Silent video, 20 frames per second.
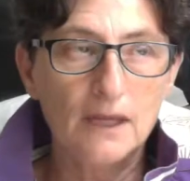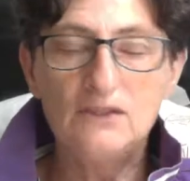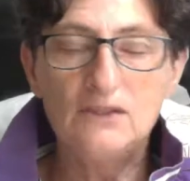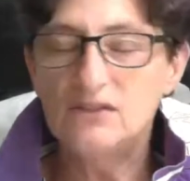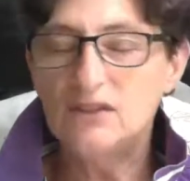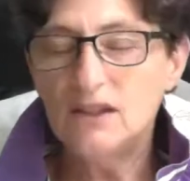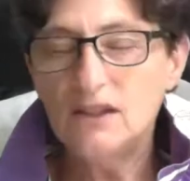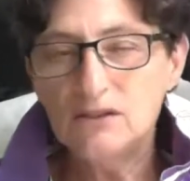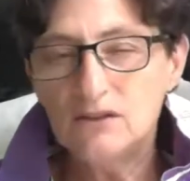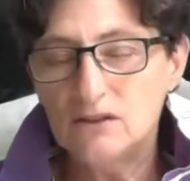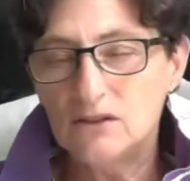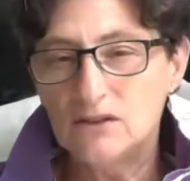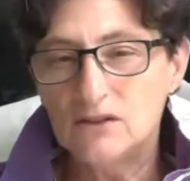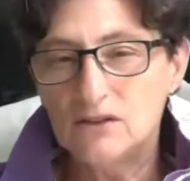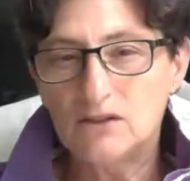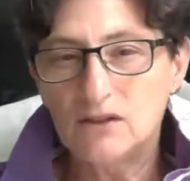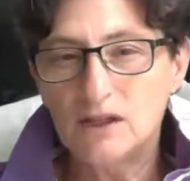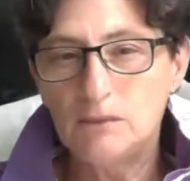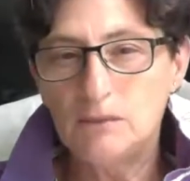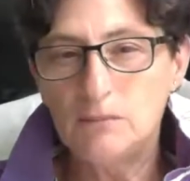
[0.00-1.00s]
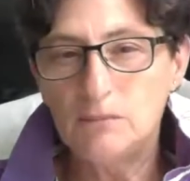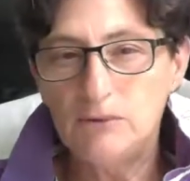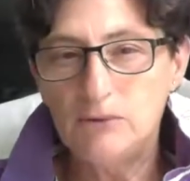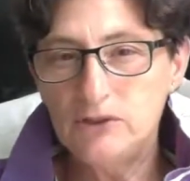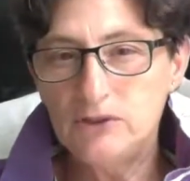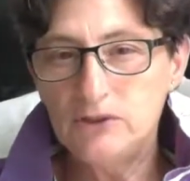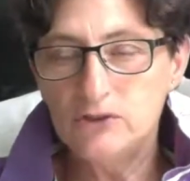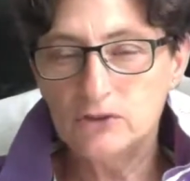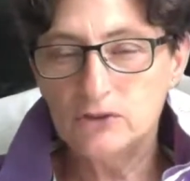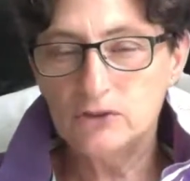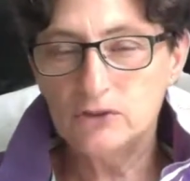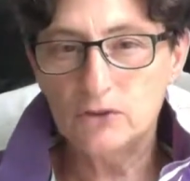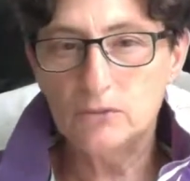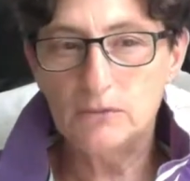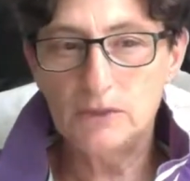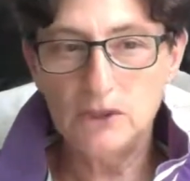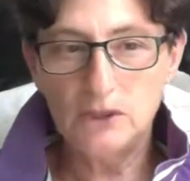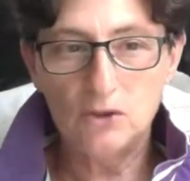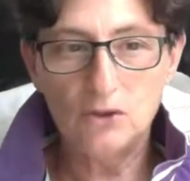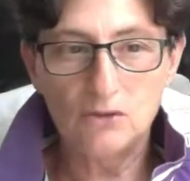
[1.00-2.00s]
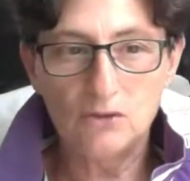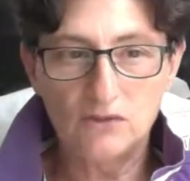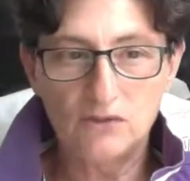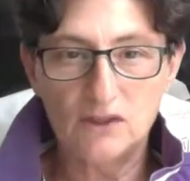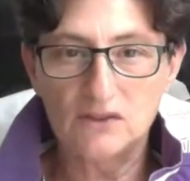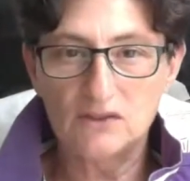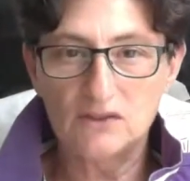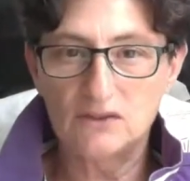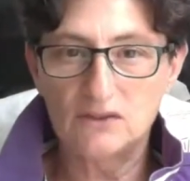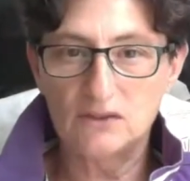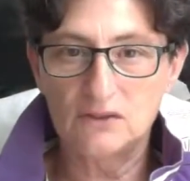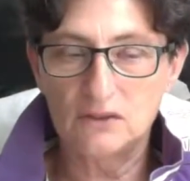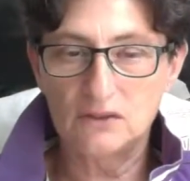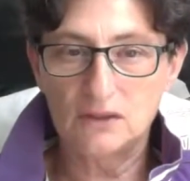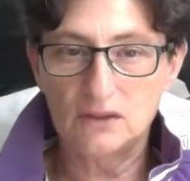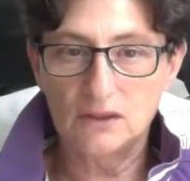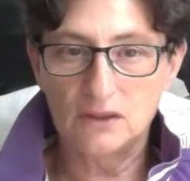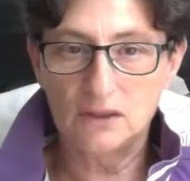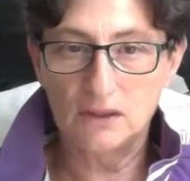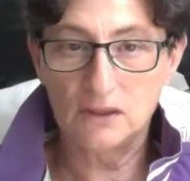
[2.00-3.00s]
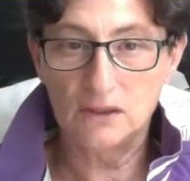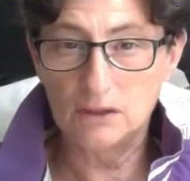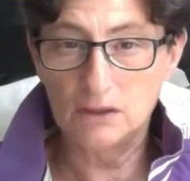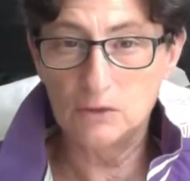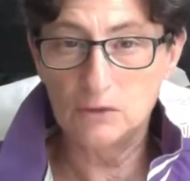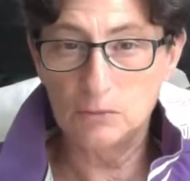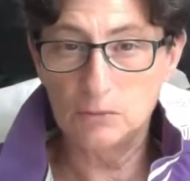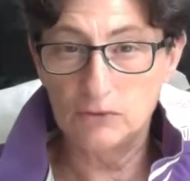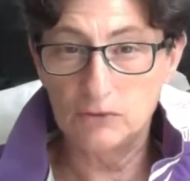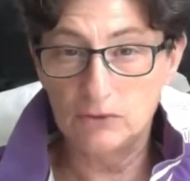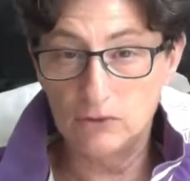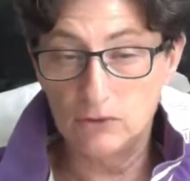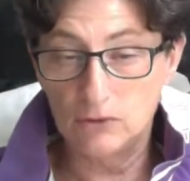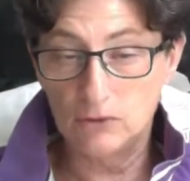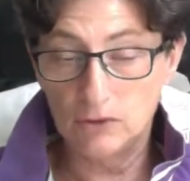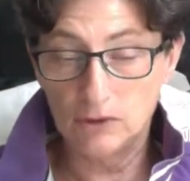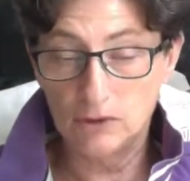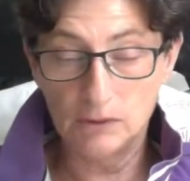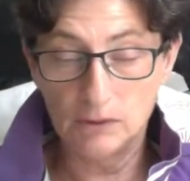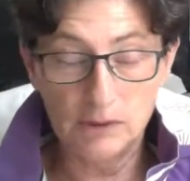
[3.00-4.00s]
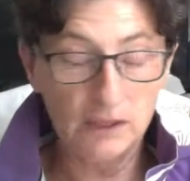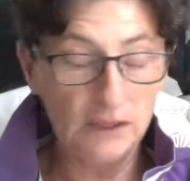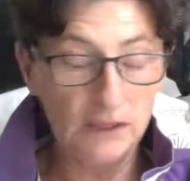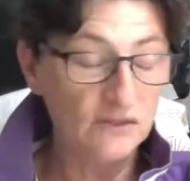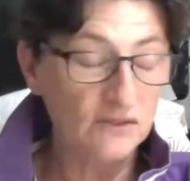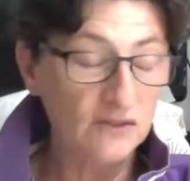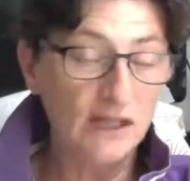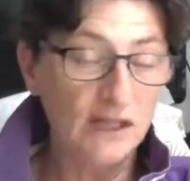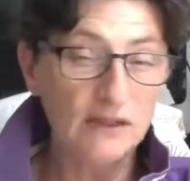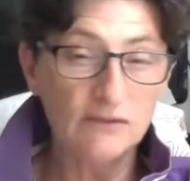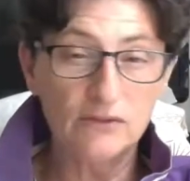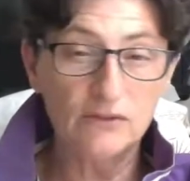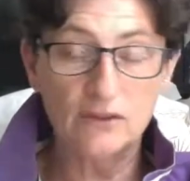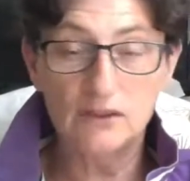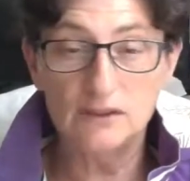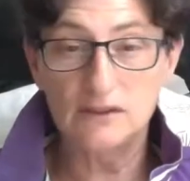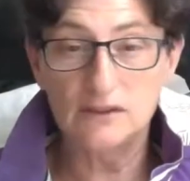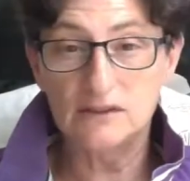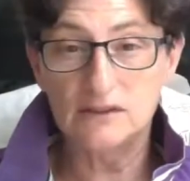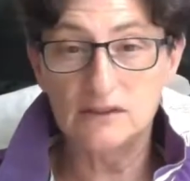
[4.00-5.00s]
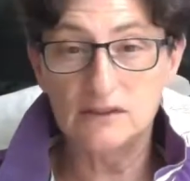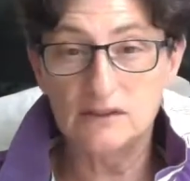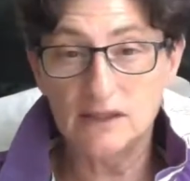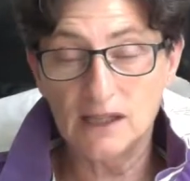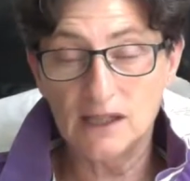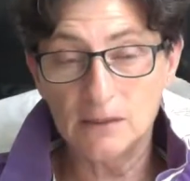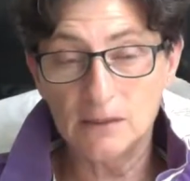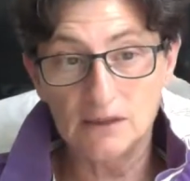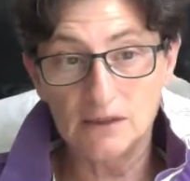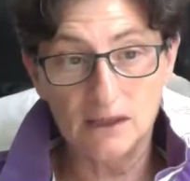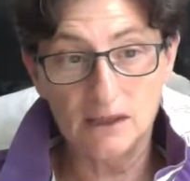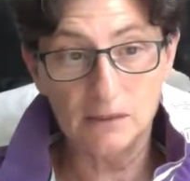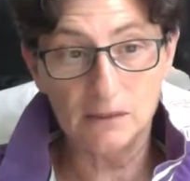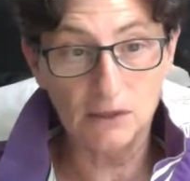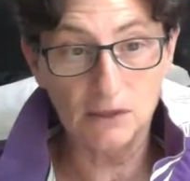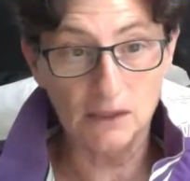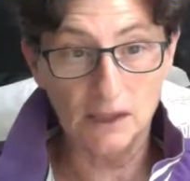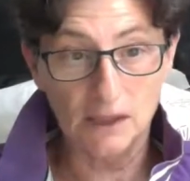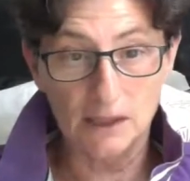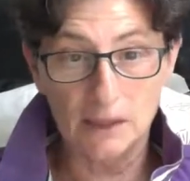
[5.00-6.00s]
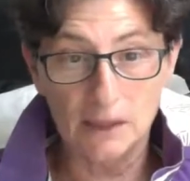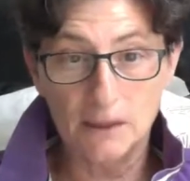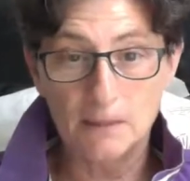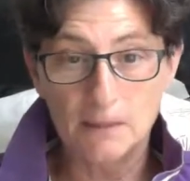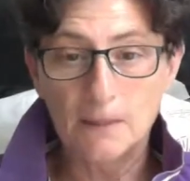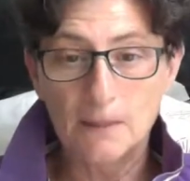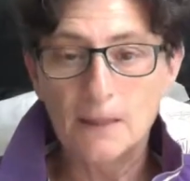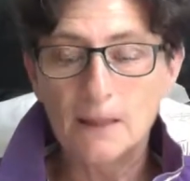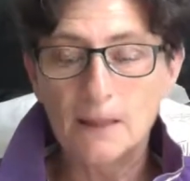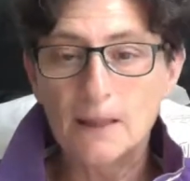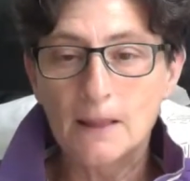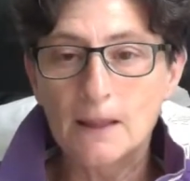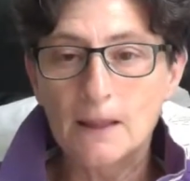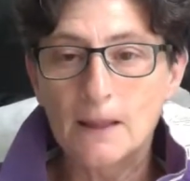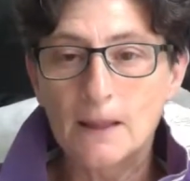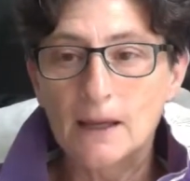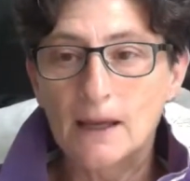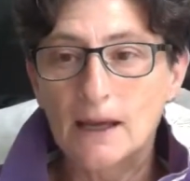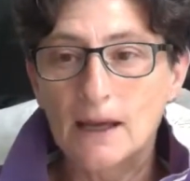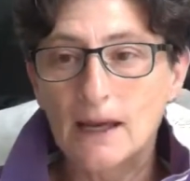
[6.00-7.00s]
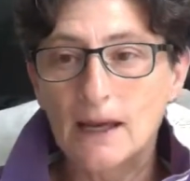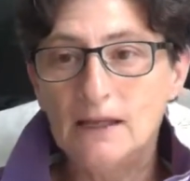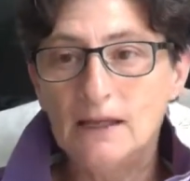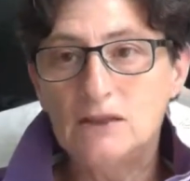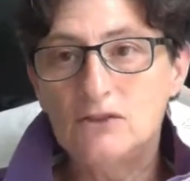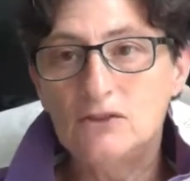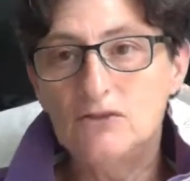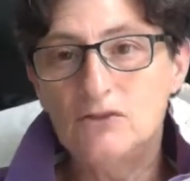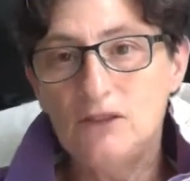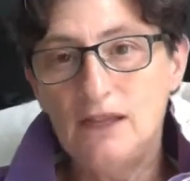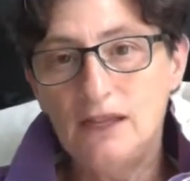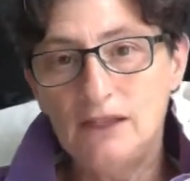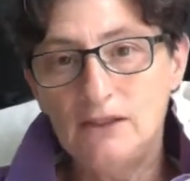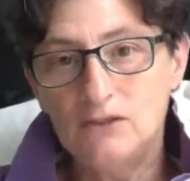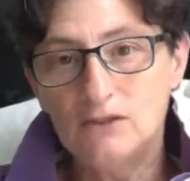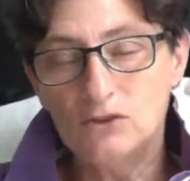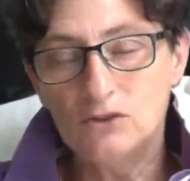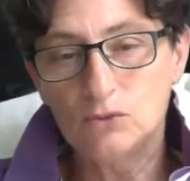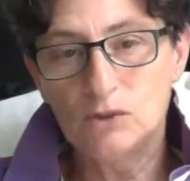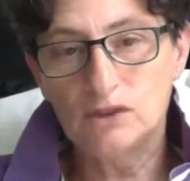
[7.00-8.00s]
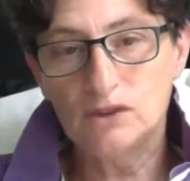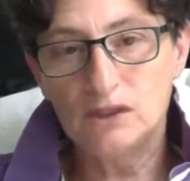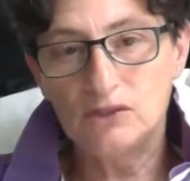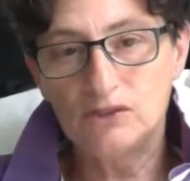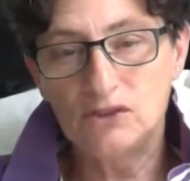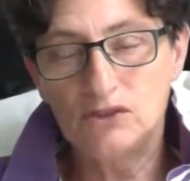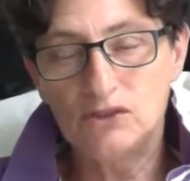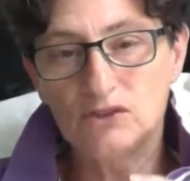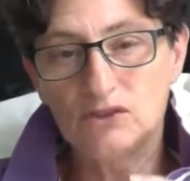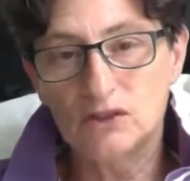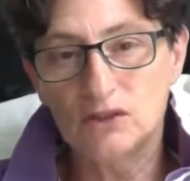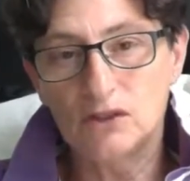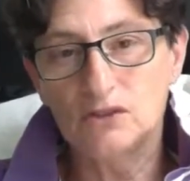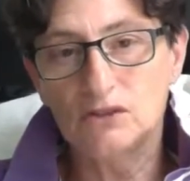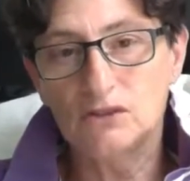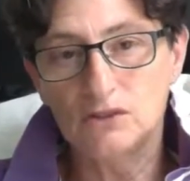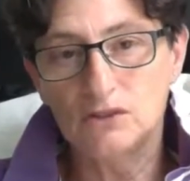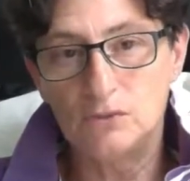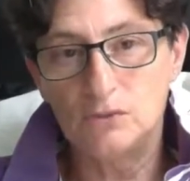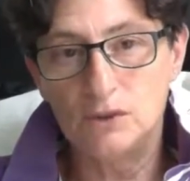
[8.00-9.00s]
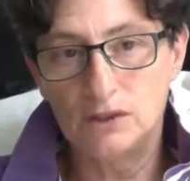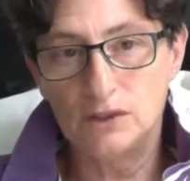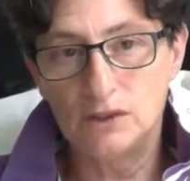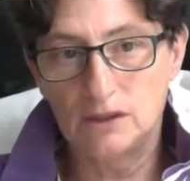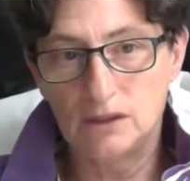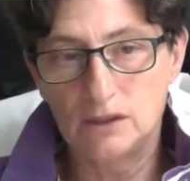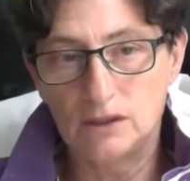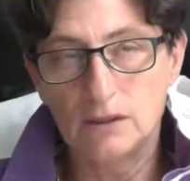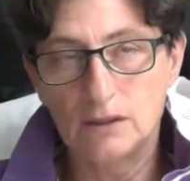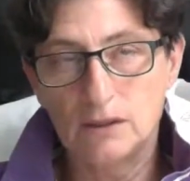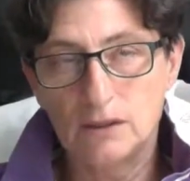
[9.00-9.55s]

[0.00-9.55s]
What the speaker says: sentence I'm pretty sure many of us heard before, or at least I've heard it time and time again. And it relates to what I just started with.